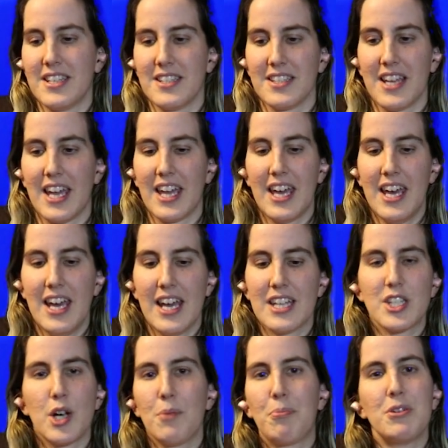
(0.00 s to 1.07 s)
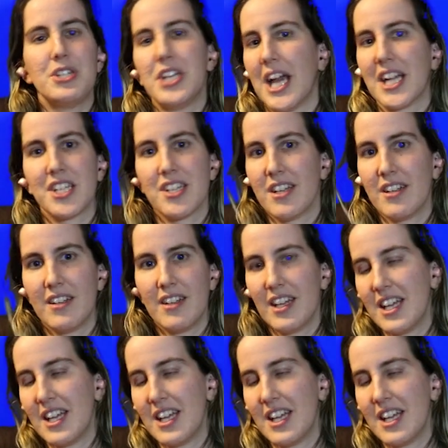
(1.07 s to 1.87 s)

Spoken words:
It's like, it's all projection.